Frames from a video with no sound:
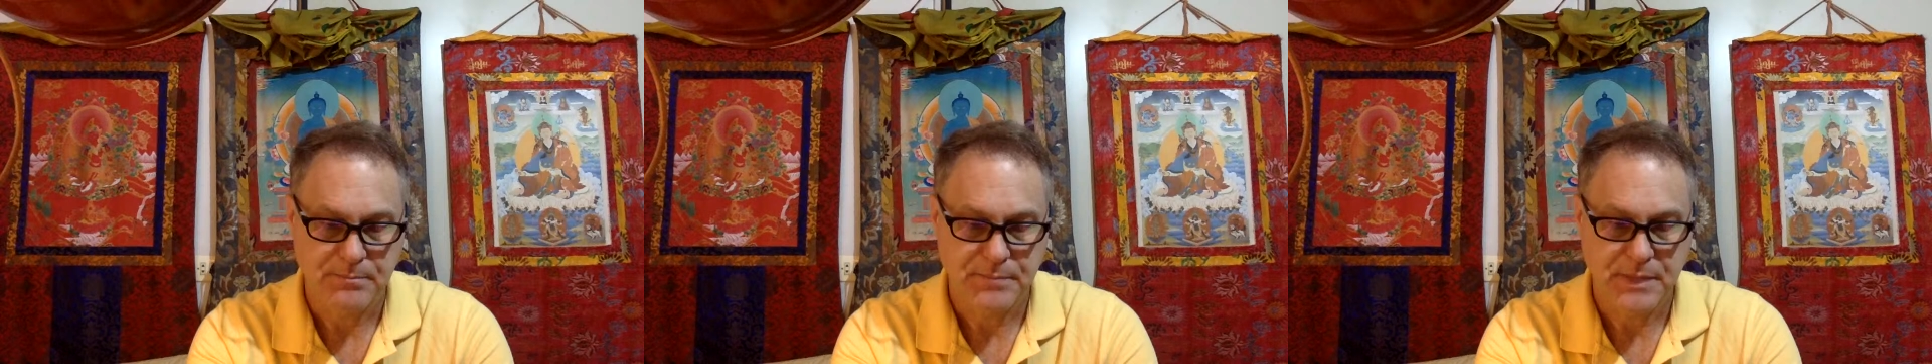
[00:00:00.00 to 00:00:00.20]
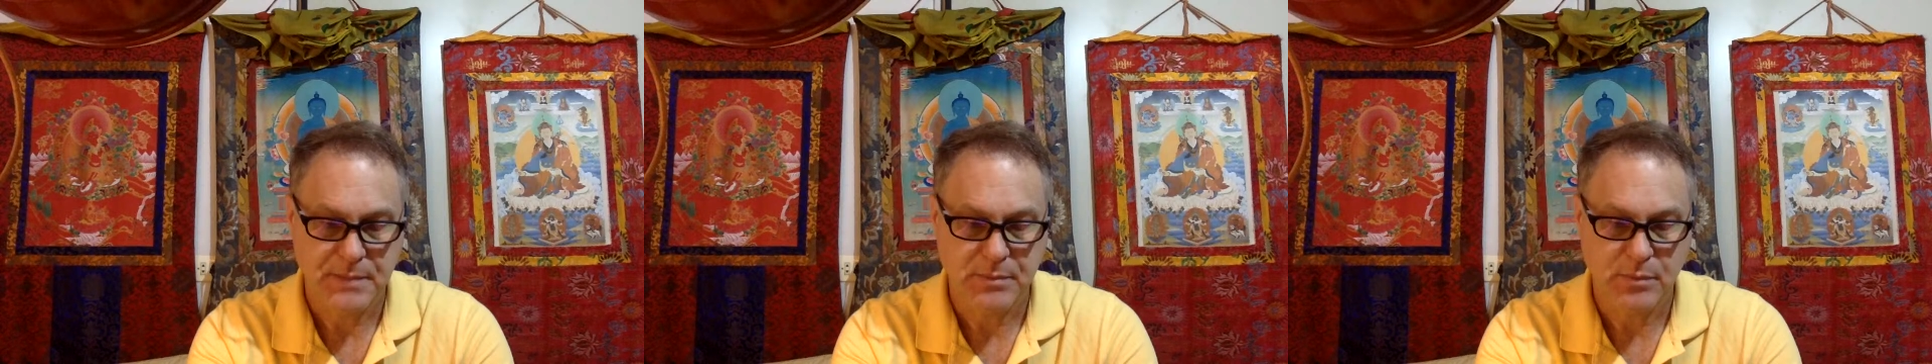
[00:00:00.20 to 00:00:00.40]

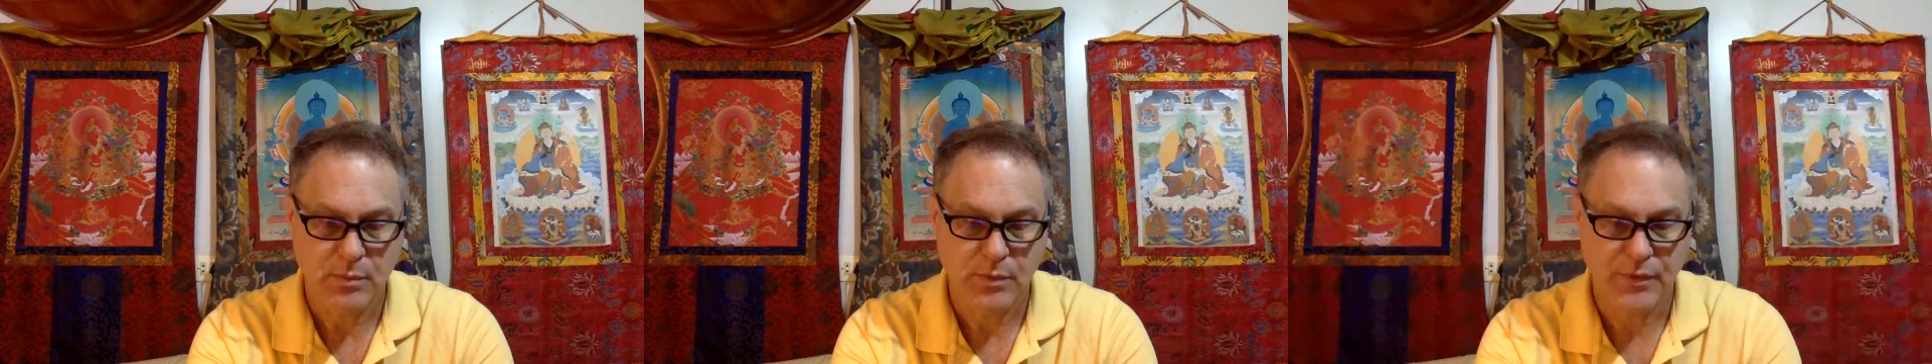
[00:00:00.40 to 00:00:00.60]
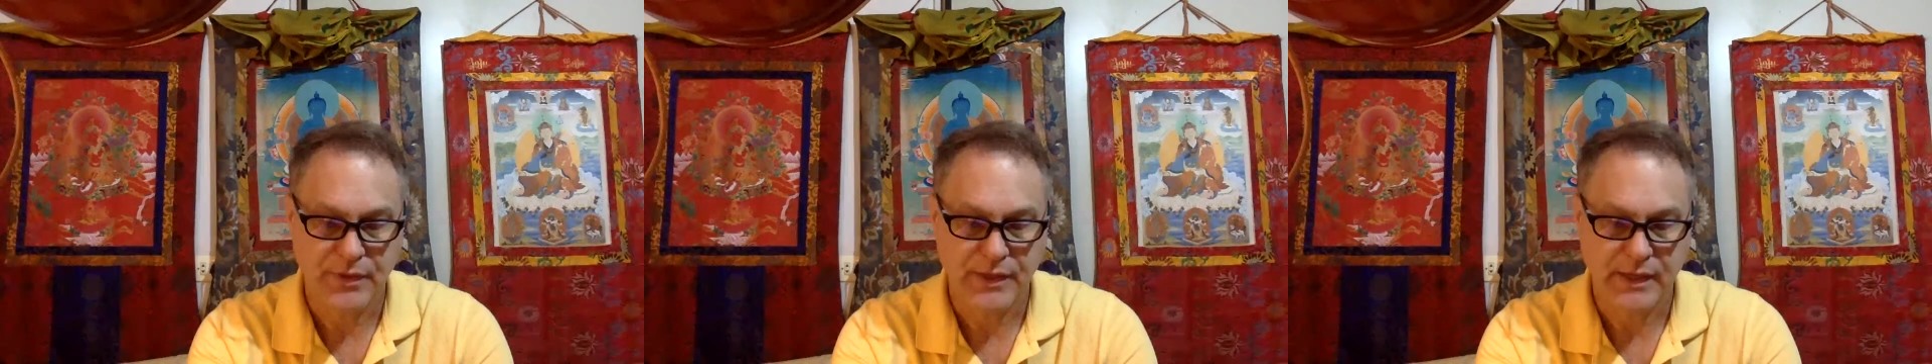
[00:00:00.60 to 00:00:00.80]
people
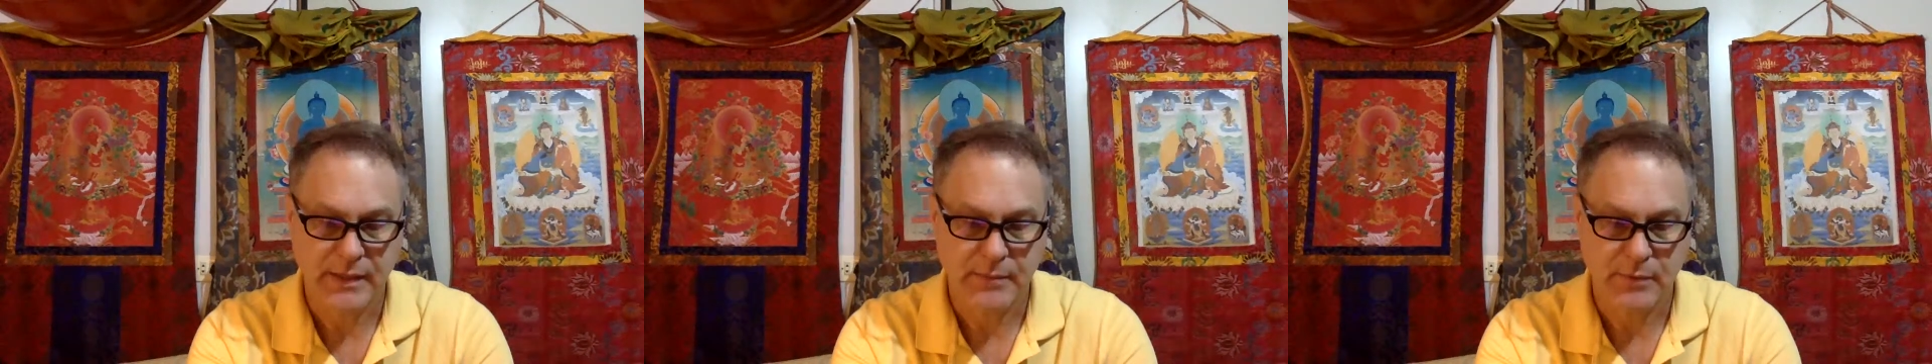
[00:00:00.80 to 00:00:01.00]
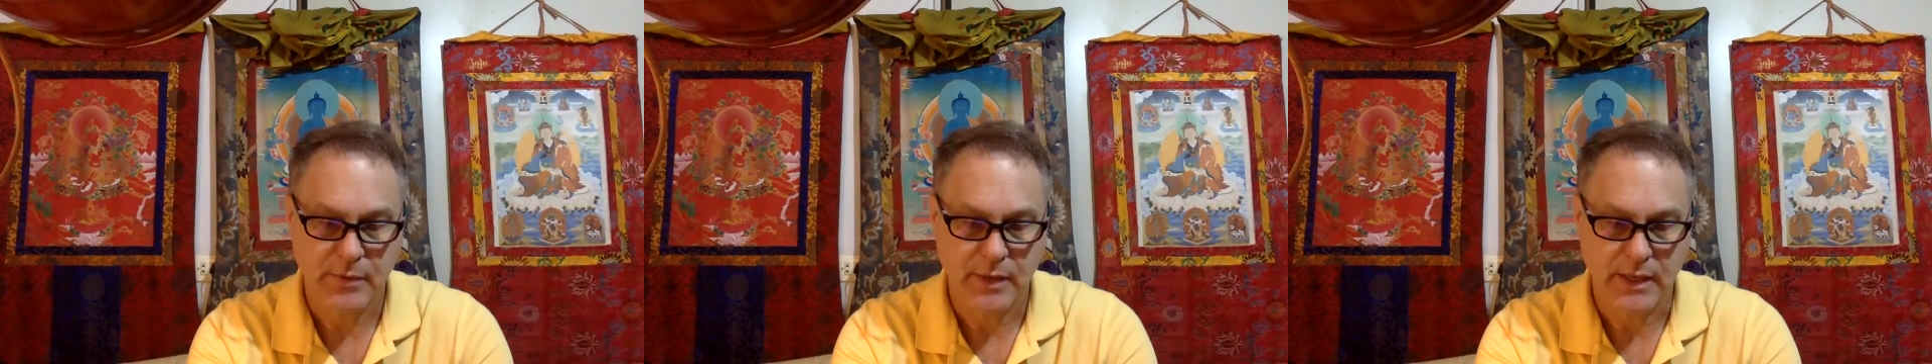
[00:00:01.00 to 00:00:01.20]
will think
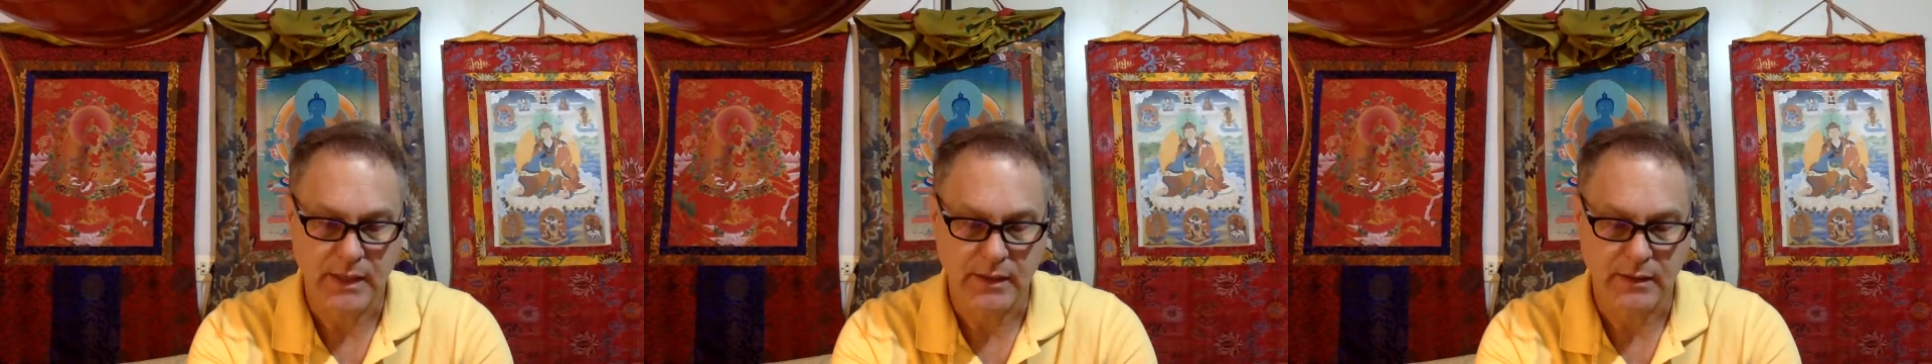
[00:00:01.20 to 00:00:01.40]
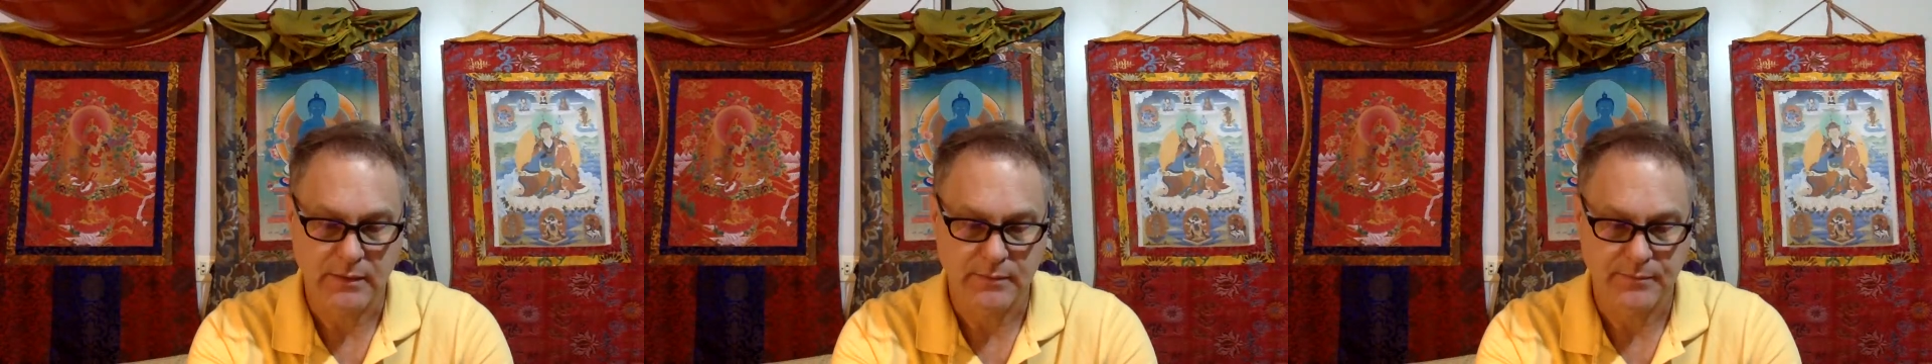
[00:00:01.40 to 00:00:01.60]
I'm
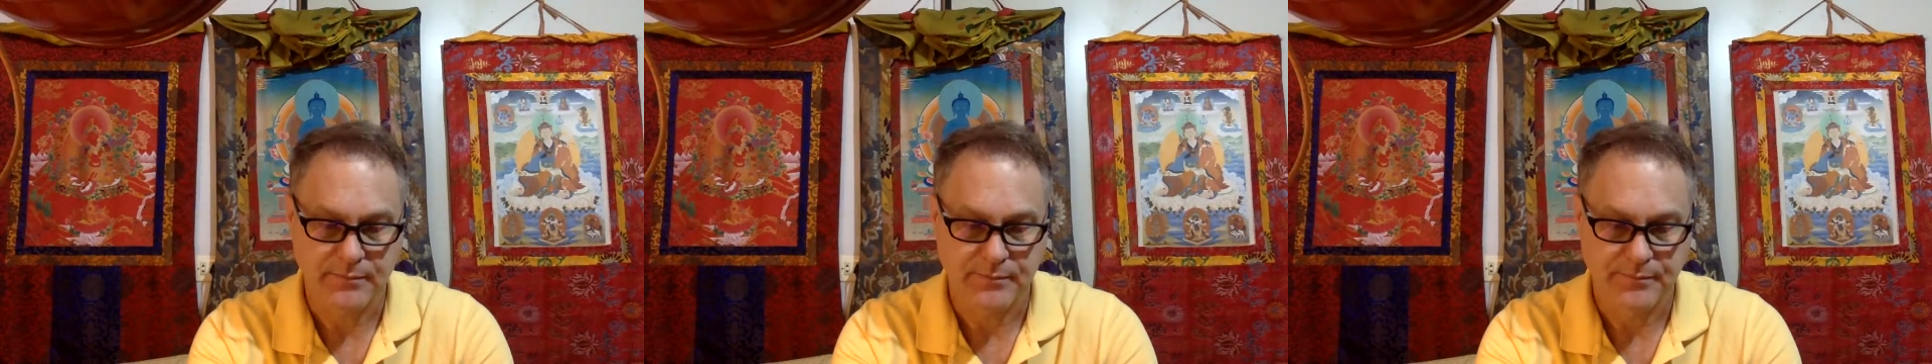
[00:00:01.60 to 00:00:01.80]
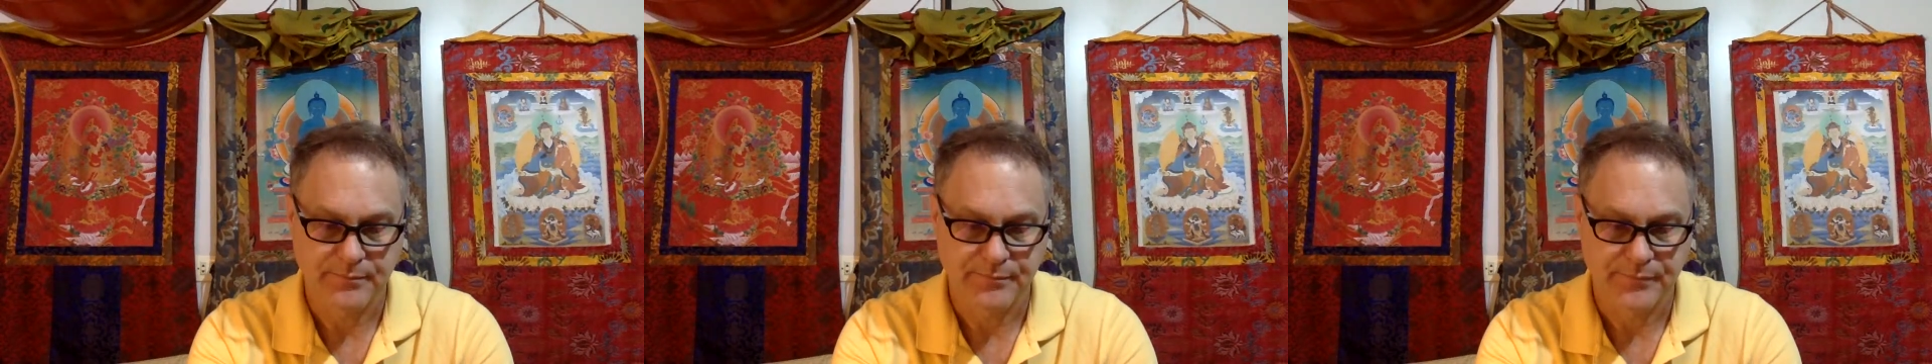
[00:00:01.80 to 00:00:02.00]
great.
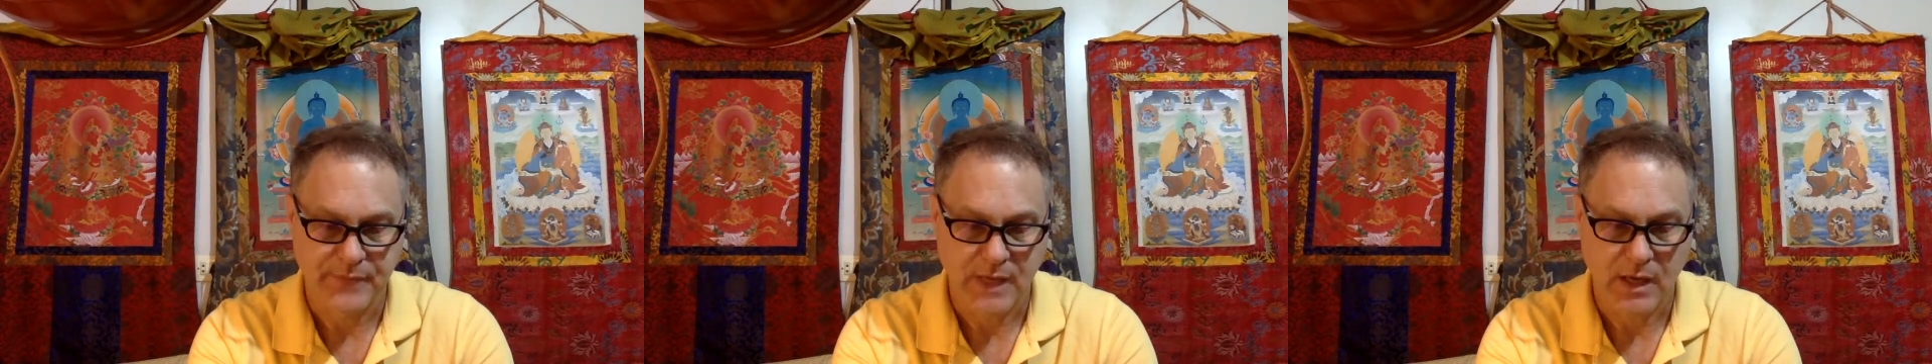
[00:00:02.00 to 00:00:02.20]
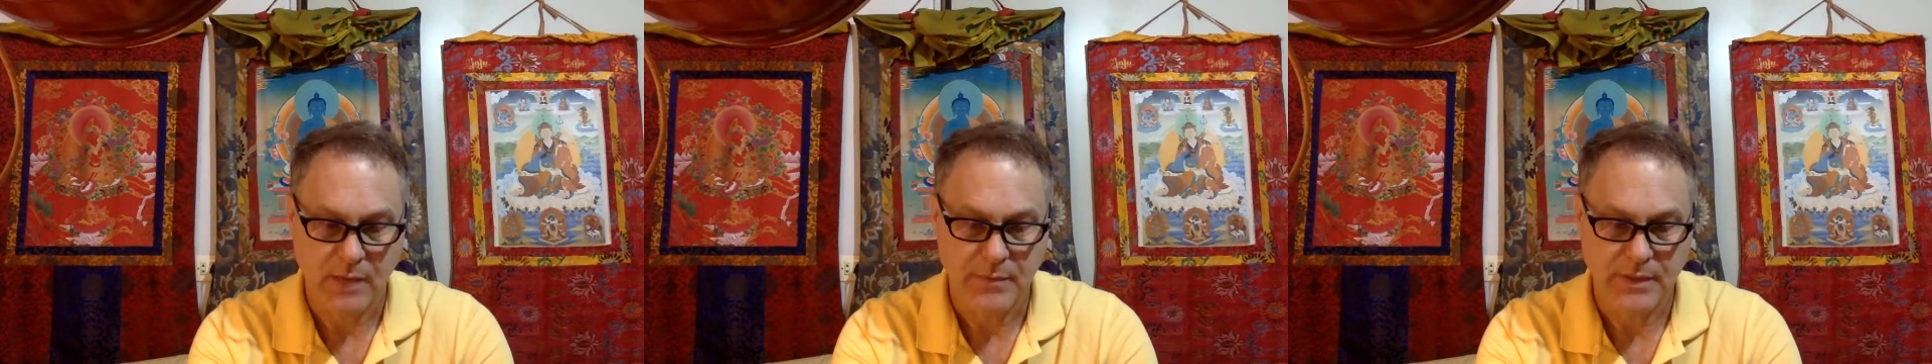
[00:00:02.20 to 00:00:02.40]
I'll